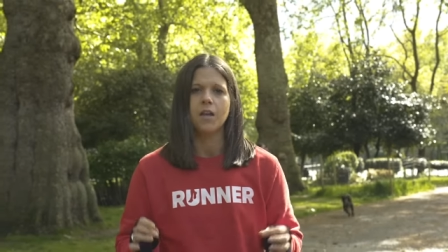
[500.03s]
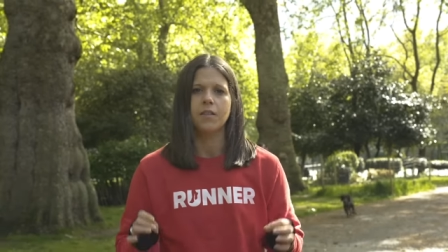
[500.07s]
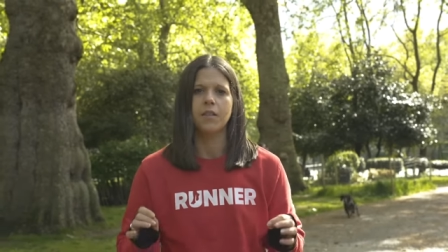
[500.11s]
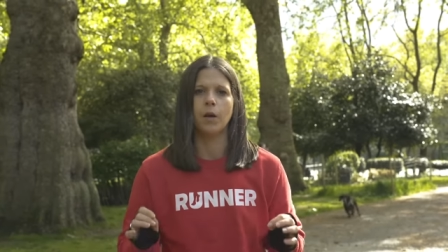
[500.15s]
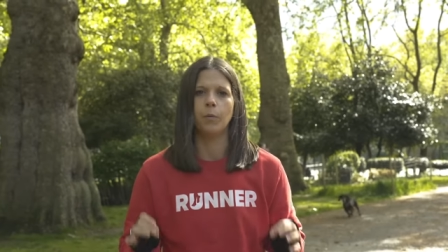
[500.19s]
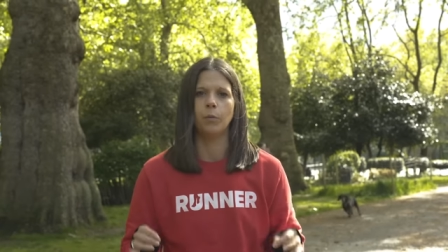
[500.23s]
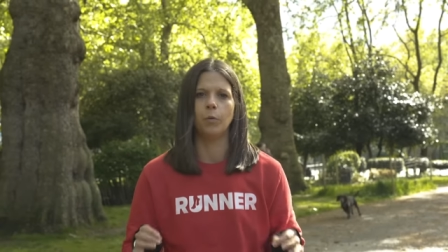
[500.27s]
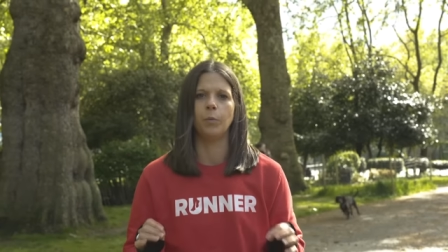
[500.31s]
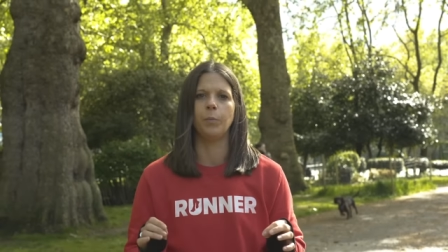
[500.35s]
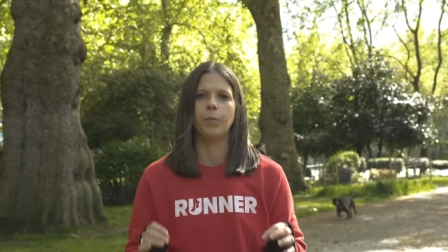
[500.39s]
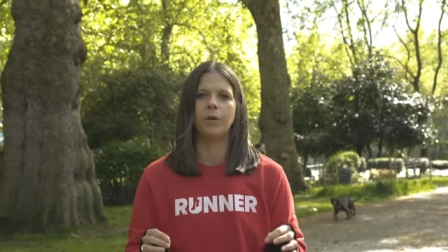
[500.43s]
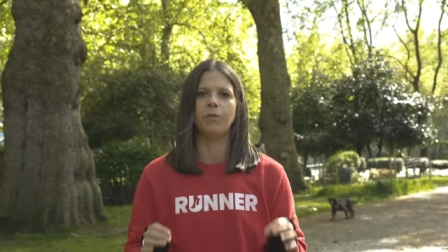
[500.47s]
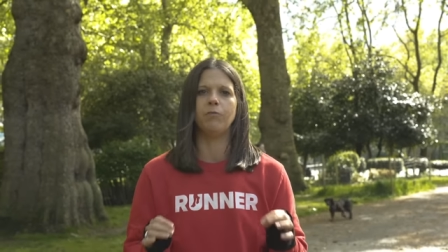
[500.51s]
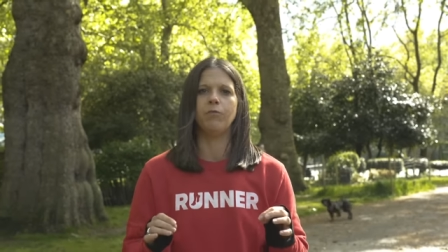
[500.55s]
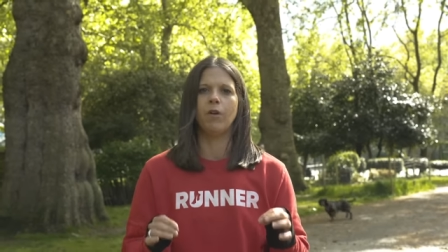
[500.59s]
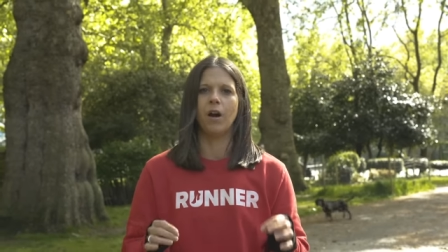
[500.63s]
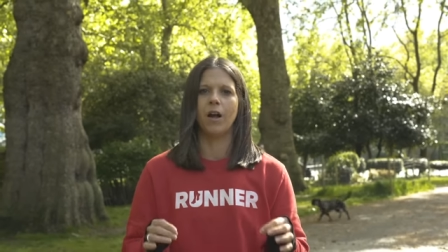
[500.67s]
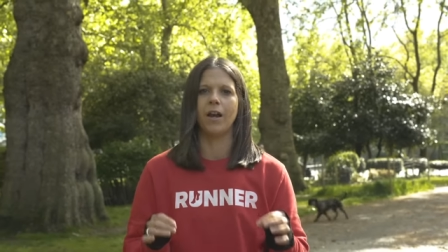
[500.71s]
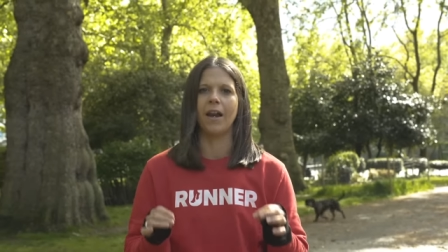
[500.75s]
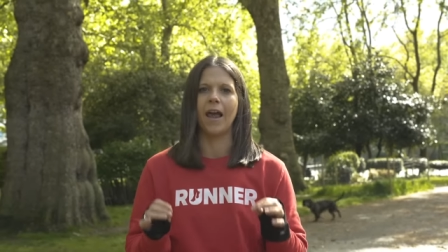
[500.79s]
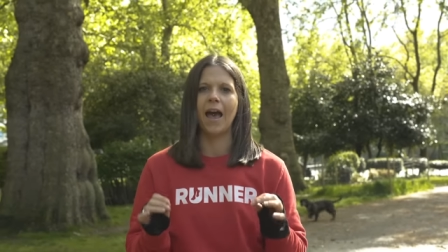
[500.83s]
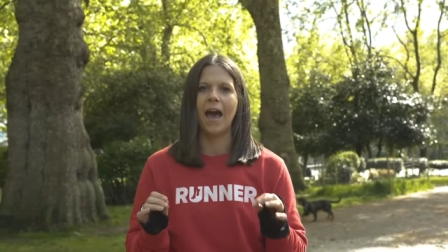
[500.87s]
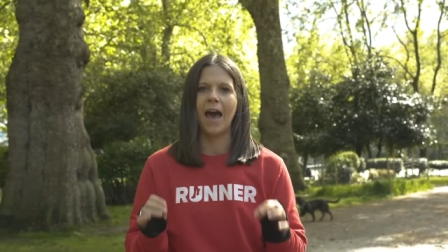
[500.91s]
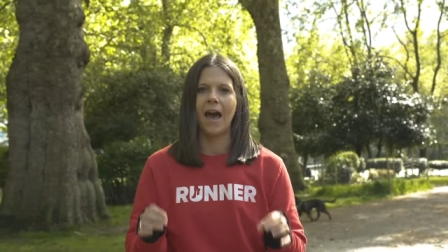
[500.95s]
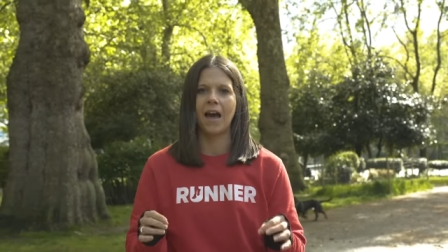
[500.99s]
that will be
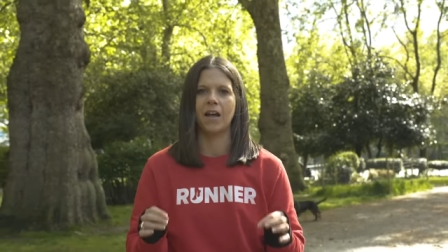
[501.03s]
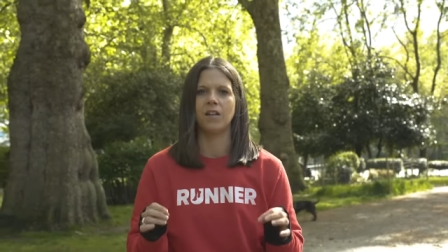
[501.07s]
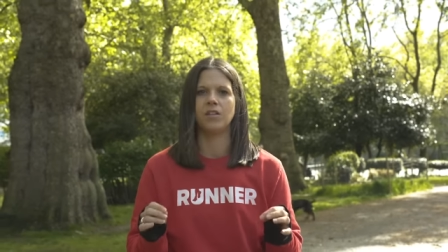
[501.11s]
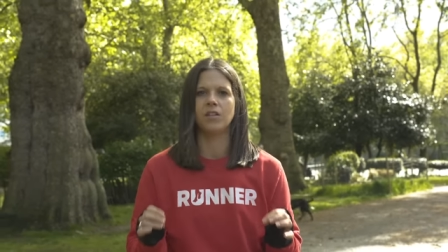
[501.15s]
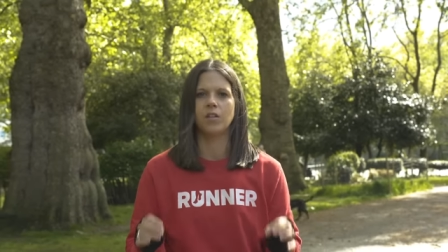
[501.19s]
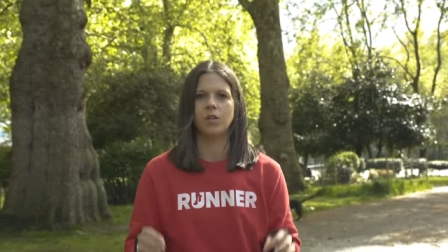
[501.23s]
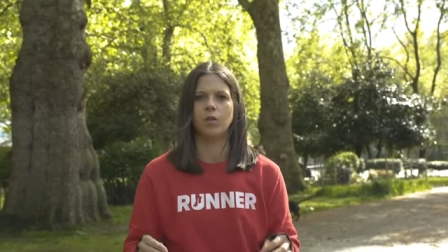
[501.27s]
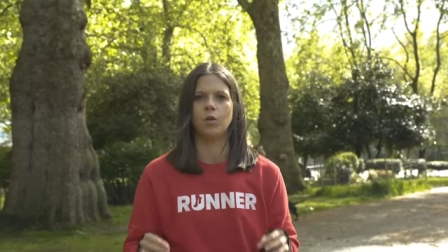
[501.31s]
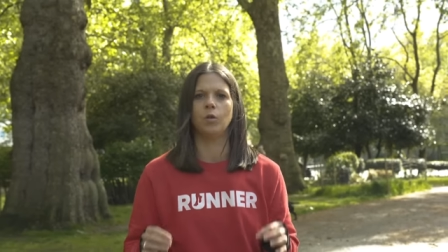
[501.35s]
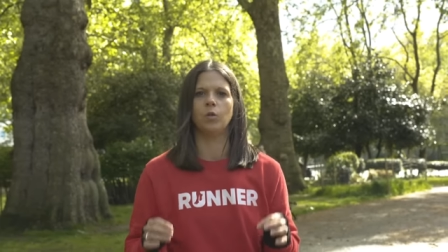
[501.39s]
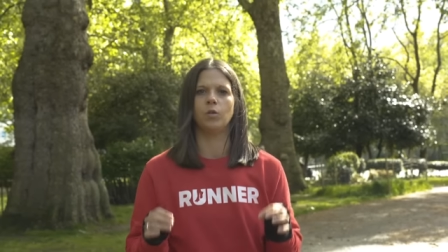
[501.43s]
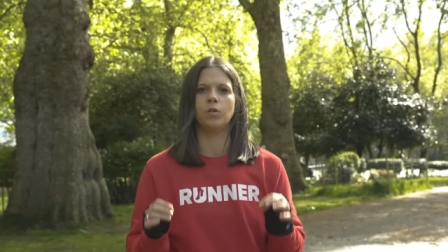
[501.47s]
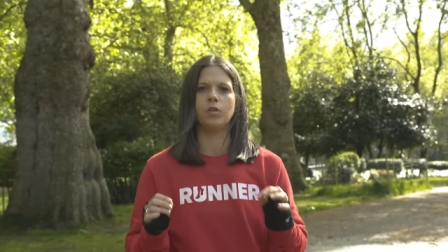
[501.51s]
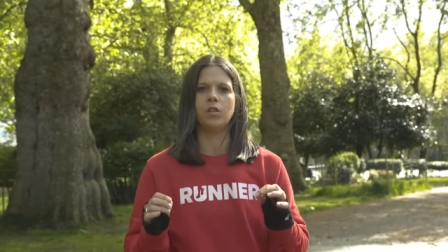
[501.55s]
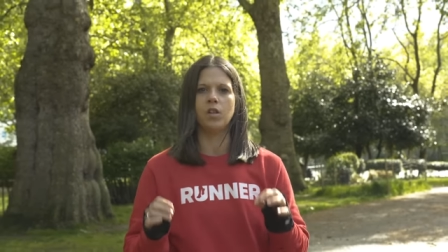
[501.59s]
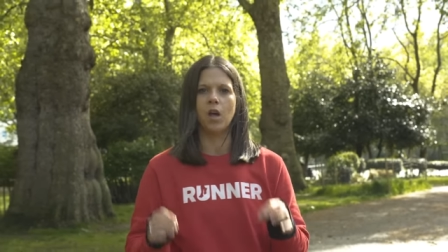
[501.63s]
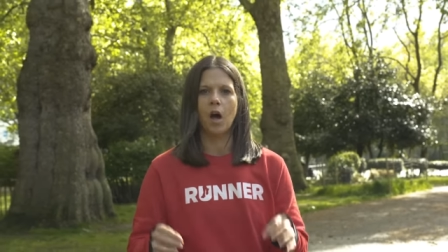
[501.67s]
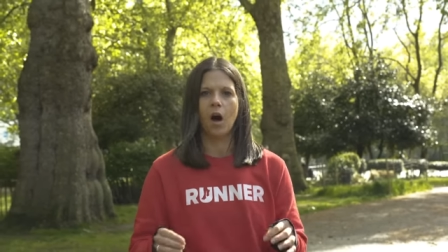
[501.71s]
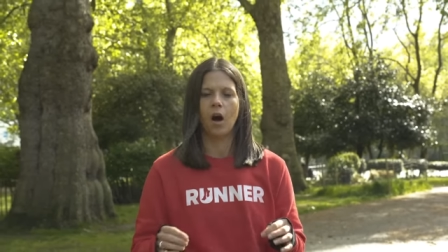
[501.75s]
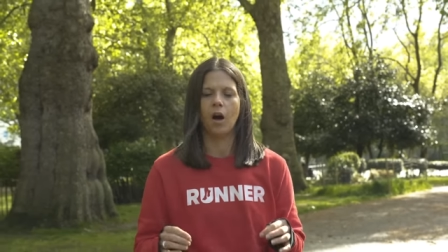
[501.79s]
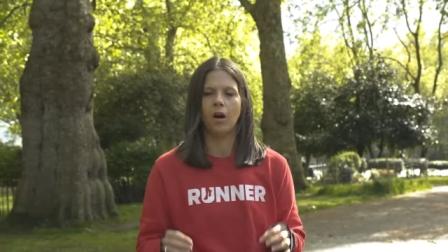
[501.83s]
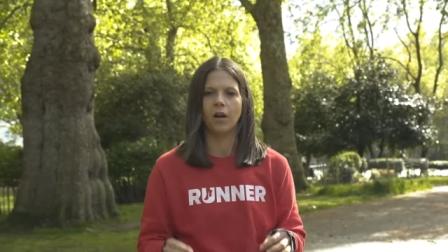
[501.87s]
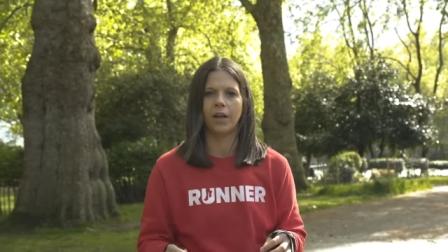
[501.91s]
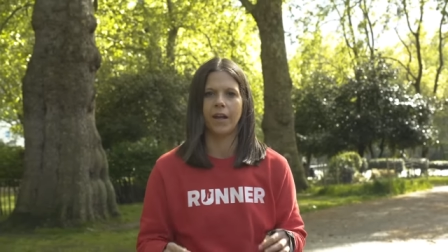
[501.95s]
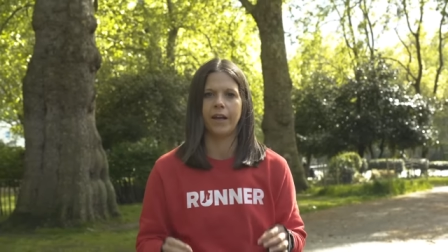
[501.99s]
run at your
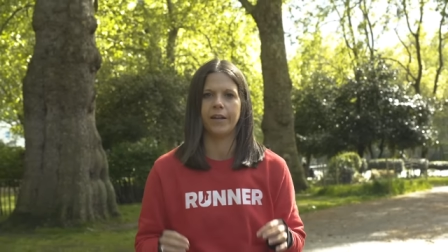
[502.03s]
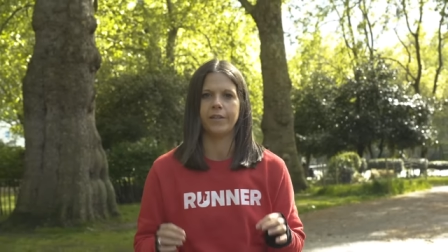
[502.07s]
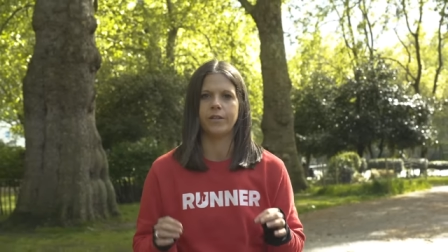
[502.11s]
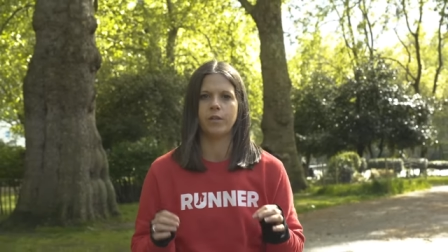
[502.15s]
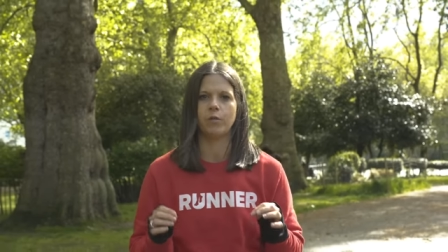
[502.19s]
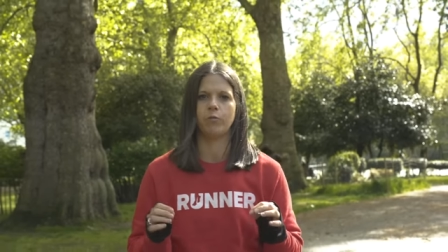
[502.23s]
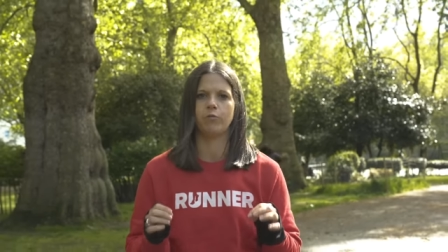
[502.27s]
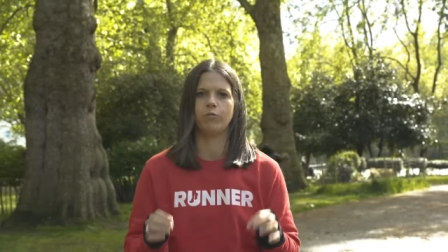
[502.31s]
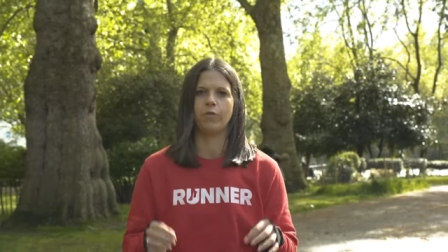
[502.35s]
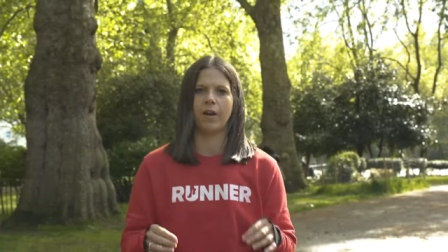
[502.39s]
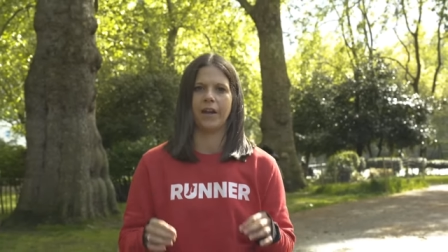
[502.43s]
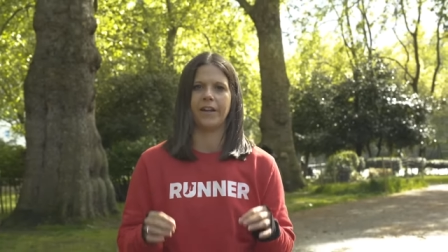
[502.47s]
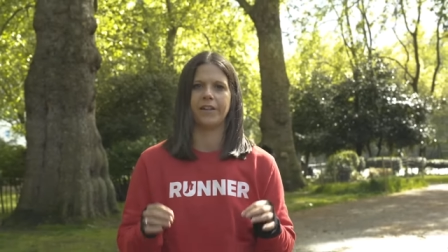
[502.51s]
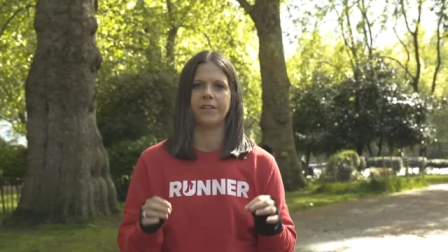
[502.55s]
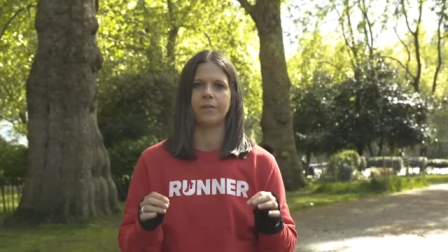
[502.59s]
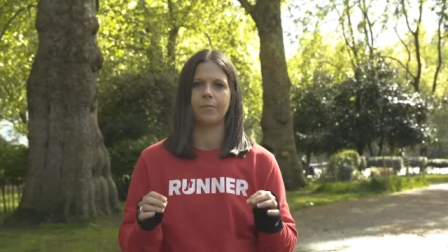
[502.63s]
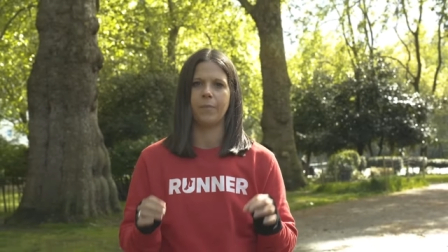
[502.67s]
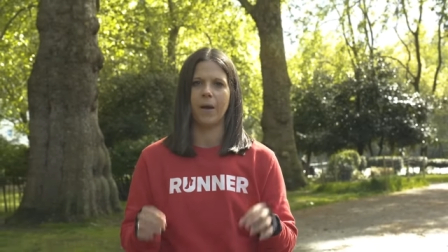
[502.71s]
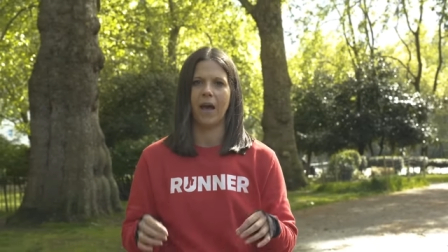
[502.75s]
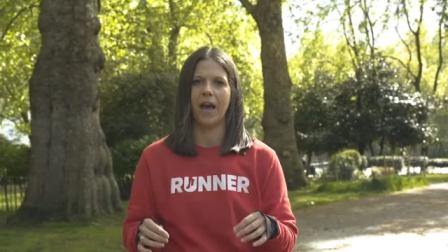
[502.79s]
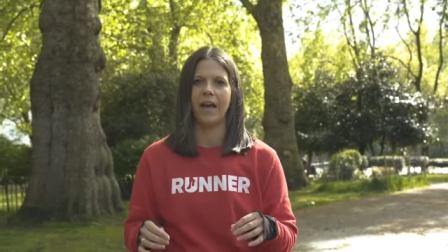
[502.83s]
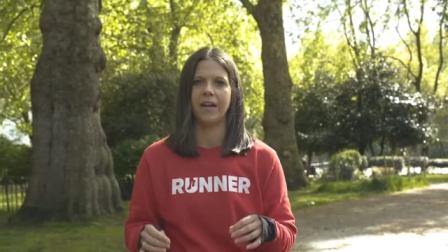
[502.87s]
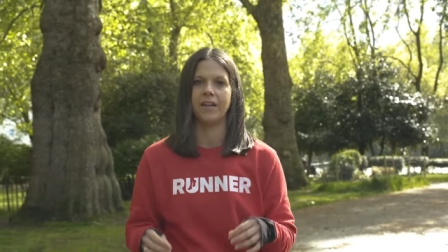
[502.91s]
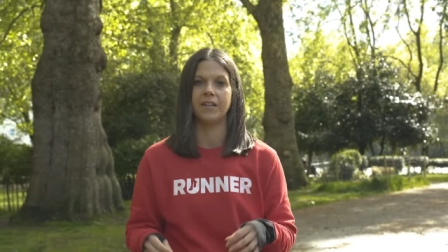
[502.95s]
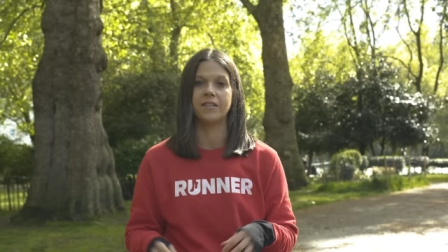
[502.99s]
target race
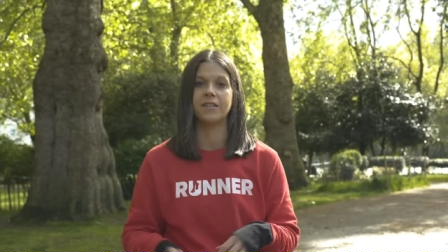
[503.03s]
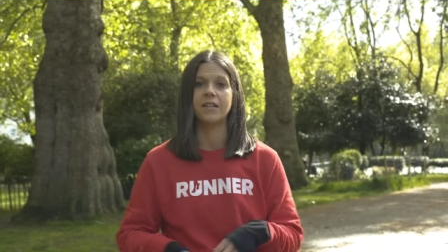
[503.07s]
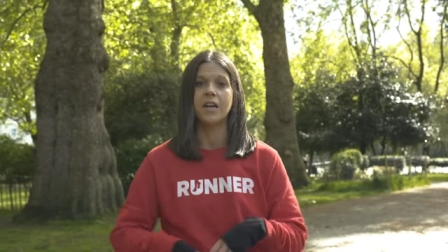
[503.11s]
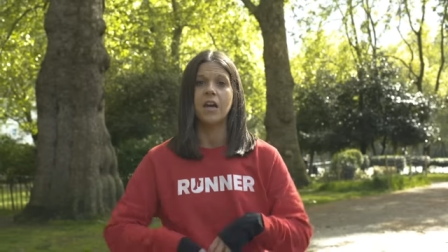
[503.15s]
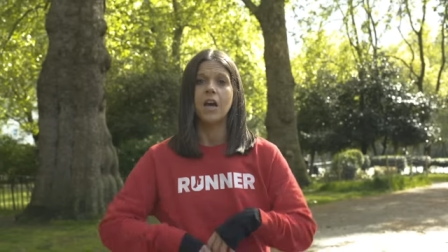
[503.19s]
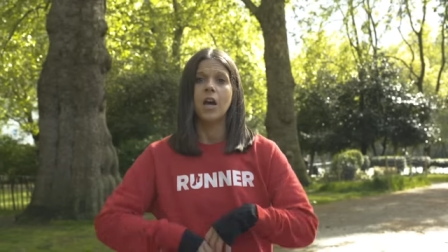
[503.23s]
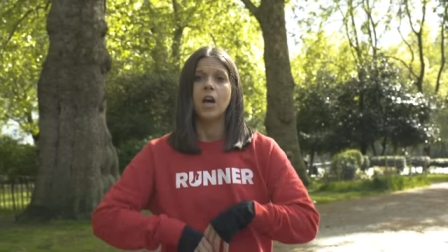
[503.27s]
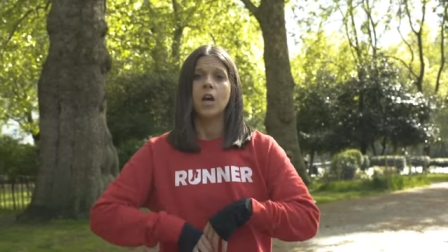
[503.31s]
pace.